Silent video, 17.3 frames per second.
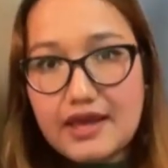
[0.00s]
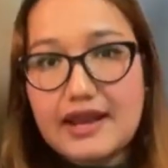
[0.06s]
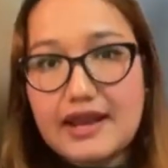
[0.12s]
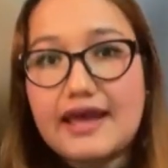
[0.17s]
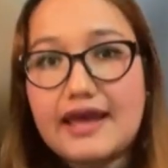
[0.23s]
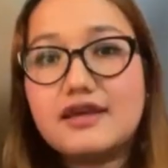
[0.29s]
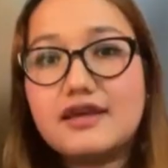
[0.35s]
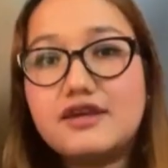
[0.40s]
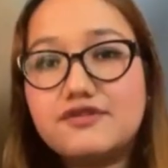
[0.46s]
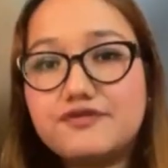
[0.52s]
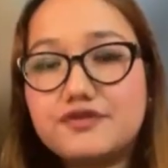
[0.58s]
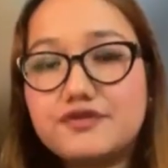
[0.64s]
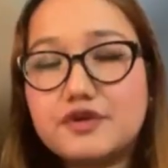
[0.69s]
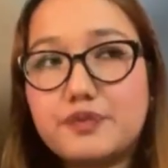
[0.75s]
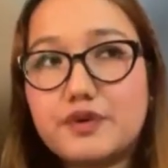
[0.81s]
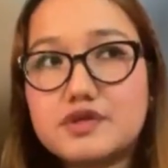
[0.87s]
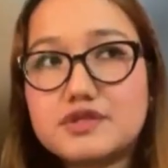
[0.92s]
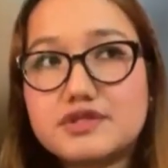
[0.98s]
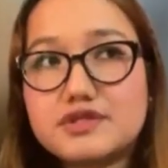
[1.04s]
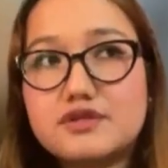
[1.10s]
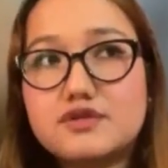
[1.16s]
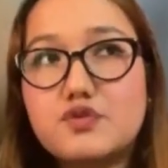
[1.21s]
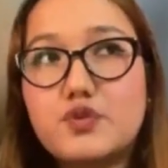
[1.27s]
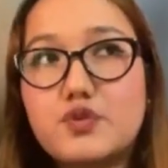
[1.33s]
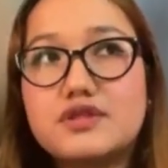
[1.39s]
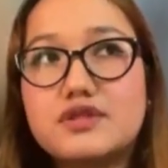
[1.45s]
like if the
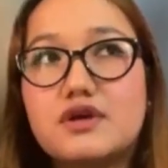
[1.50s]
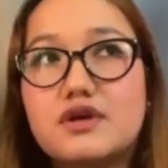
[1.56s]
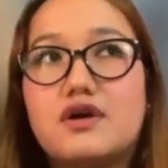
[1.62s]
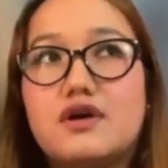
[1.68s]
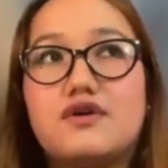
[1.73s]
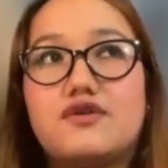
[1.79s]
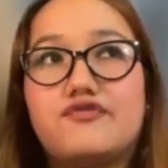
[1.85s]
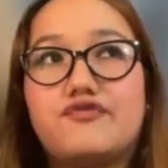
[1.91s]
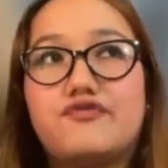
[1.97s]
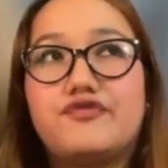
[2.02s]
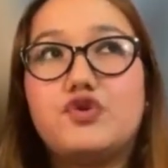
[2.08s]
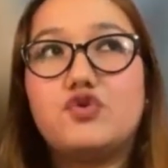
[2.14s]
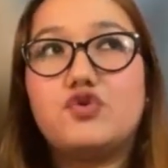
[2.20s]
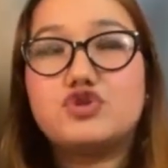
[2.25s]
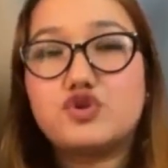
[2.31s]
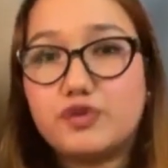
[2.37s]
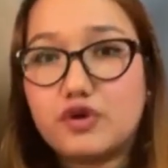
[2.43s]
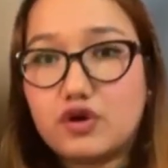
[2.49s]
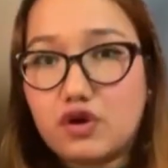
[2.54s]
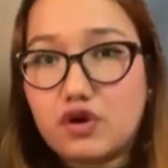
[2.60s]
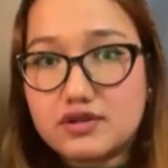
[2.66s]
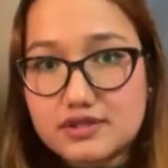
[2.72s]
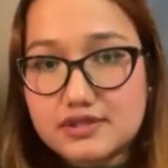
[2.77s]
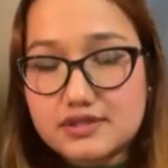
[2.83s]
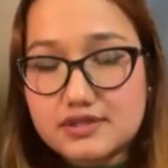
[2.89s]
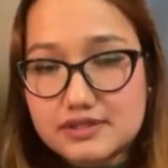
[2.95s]
person with a few
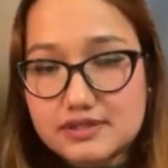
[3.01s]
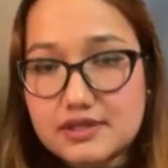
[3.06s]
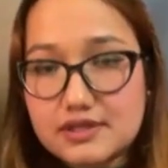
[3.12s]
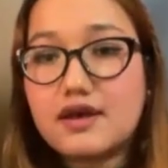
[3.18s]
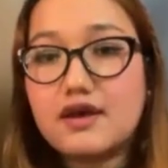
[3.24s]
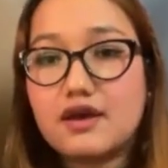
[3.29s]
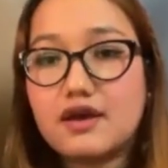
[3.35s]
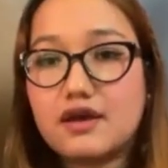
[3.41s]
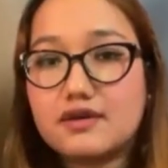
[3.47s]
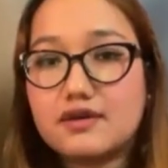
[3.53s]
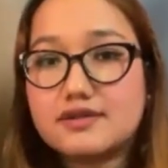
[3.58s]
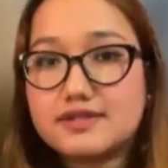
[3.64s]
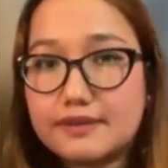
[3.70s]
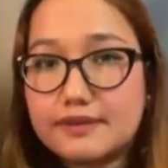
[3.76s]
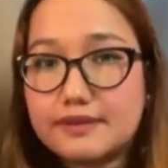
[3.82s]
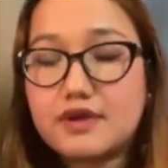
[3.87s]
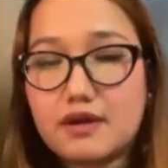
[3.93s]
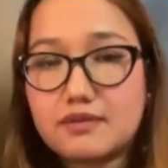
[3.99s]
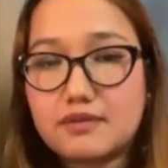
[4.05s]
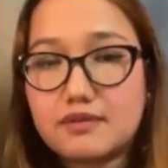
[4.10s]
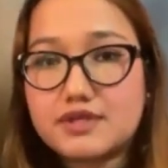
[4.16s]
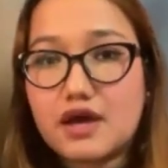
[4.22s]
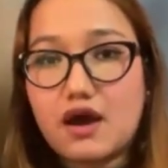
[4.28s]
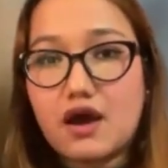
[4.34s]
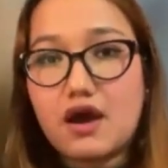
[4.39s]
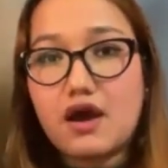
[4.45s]
tuberculosis uh, symptoms
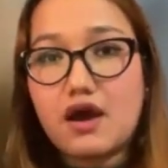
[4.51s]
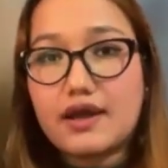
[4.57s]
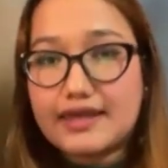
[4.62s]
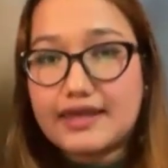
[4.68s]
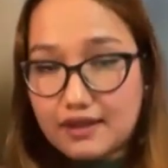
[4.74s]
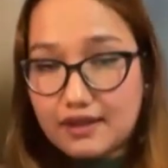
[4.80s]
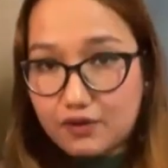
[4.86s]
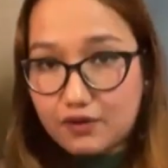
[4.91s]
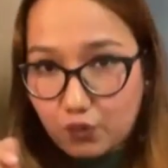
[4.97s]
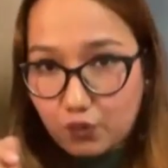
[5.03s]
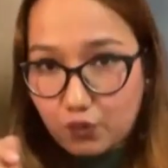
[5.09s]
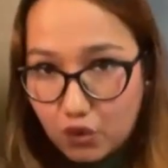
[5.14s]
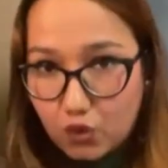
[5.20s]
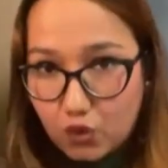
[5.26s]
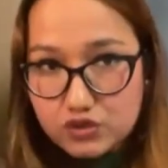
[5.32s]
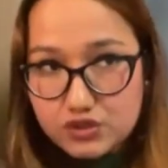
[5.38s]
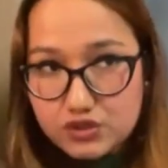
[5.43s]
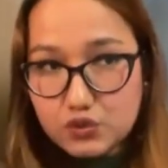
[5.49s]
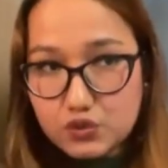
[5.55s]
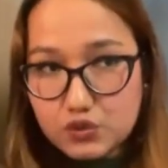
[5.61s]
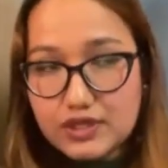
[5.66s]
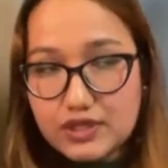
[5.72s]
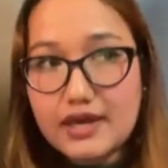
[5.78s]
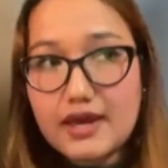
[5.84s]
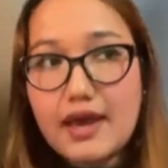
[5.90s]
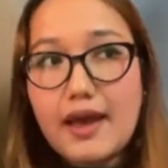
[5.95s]
uh, can, goes to
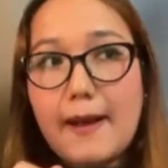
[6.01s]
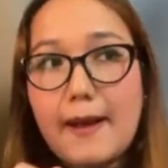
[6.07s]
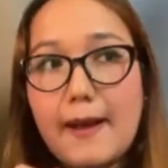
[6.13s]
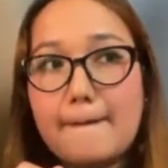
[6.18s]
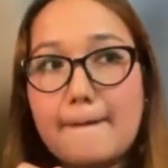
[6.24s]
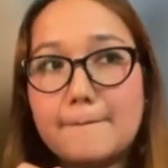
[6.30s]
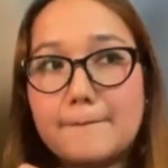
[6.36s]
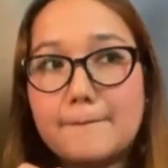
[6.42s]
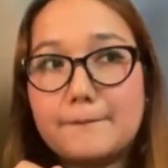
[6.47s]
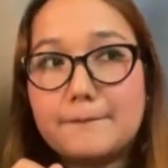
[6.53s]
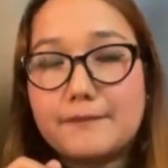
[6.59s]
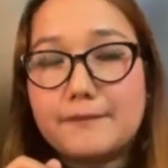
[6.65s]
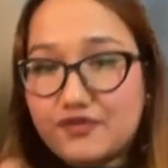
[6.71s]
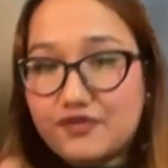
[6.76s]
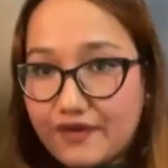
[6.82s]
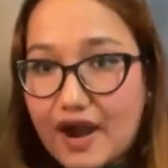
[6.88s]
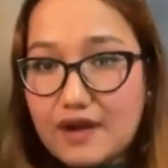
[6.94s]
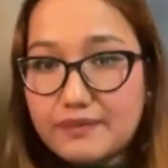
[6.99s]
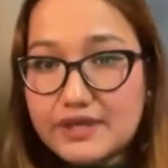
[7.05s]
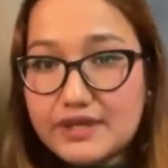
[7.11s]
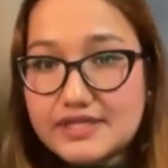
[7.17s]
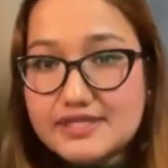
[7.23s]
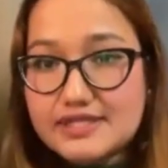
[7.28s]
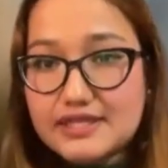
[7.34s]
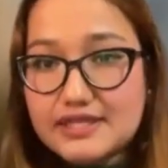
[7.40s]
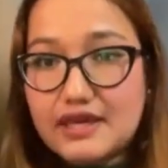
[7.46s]
the um,
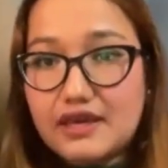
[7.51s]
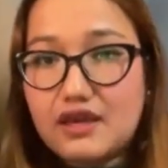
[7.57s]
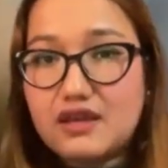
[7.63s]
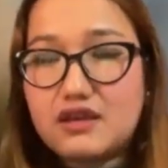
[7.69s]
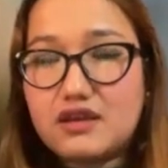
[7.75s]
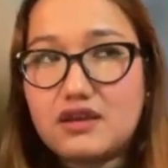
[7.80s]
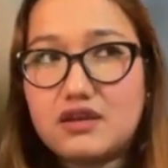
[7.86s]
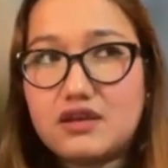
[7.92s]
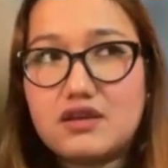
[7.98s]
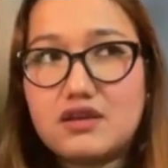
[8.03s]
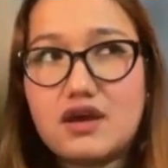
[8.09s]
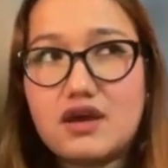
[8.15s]
pharmacy in